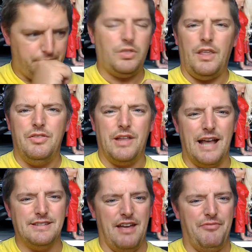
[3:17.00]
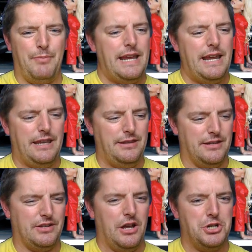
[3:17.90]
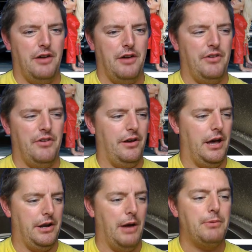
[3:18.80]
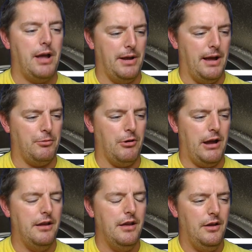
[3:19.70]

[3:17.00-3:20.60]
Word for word: the guys at FP, in discussion of a, an upcoming upgrade,